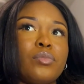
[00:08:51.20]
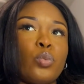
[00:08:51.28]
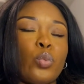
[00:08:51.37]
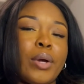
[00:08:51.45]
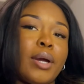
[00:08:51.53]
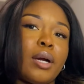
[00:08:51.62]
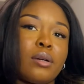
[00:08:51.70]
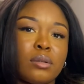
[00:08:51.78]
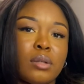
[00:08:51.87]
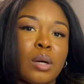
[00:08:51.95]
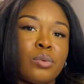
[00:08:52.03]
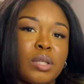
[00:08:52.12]
Where
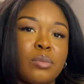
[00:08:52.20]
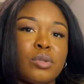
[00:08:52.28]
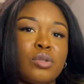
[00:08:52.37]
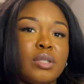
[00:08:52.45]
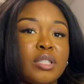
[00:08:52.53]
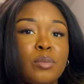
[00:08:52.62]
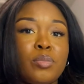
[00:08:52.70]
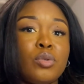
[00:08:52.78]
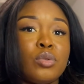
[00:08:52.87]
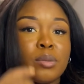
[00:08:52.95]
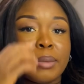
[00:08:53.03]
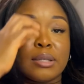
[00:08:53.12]
I was able to
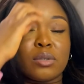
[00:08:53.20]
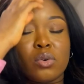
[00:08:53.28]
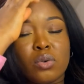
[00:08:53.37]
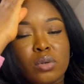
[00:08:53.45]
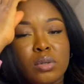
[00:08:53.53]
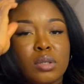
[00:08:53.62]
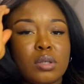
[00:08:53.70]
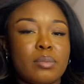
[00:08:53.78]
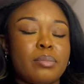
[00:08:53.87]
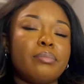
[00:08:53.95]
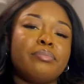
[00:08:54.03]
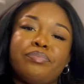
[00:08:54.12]
dispute my scores,
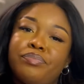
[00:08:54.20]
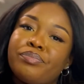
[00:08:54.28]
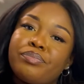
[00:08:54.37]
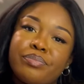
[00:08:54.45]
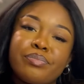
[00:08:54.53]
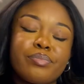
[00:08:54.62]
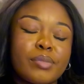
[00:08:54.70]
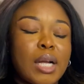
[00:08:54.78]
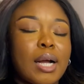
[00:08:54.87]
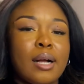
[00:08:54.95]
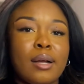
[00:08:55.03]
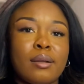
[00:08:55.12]

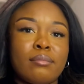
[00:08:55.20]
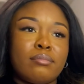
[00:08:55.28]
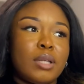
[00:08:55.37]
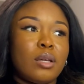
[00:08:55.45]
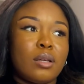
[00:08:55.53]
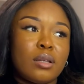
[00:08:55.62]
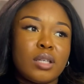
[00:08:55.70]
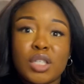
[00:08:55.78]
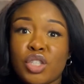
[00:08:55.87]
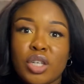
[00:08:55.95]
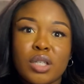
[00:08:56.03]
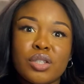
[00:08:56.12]
and it
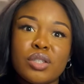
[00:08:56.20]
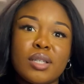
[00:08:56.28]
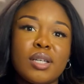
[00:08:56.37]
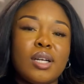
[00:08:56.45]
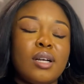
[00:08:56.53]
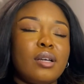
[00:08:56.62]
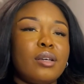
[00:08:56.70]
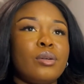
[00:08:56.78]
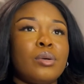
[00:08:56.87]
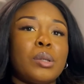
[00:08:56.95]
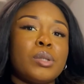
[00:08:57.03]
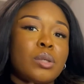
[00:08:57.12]
changed. I
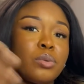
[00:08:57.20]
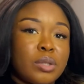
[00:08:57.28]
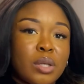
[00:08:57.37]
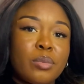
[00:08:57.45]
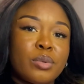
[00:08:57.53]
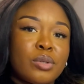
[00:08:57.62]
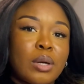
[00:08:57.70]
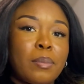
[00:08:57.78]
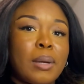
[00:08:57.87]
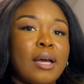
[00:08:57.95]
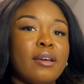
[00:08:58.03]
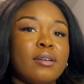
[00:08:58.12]
was able to
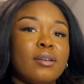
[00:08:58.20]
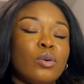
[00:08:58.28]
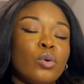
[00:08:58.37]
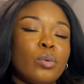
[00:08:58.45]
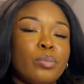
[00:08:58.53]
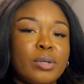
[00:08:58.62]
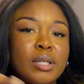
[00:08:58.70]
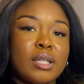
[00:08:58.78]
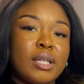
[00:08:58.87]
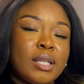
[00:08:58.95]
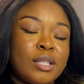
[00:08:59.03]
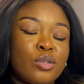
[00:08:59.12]
apply or put
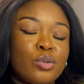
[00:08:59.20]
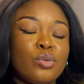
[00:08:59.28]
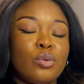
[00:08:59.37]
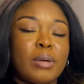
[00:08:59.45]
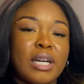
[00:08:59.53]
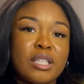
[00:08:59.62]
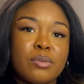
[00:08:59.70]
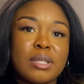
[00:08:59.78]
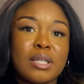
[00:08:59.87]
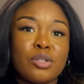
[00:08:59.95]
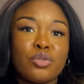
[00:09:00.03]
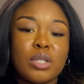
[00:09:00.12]
it into my express
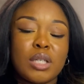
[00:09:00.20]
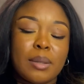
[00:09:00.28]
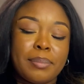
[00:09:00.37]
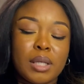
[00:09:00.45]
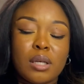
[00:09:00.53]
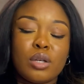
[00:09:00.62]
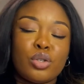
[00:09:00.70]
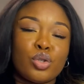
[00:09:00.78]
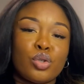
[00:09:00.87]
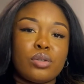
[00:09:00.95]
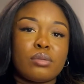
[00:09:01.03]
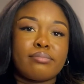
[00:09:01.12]
entry
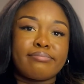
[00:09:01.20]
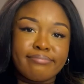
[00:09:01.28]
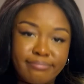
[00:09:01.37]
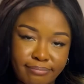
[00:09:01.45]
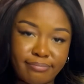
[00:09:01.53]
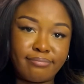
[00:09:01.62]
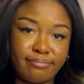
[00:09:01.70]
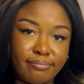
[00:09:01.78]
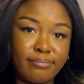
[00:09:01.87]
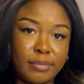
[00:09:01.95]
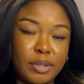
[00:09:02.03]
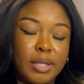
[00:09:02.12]
application.
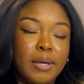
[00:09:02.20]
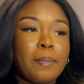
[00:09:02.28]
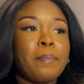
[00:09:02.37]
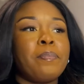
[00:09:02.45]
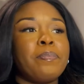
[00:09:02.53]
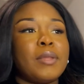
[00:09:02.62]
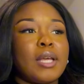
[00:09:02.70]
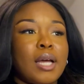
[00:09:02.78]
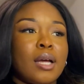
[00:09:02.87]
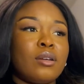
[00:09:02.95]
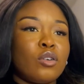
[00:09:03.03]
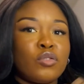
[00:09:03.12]
Yeah,
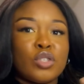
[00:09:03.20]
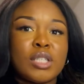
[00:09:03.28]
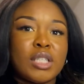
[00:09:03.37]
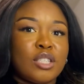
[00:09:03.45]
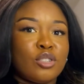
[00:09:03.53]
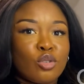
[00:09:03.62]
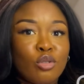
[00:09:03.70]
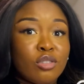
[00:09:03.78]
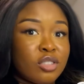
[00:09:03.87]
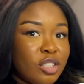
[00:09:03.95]
and obviously the scores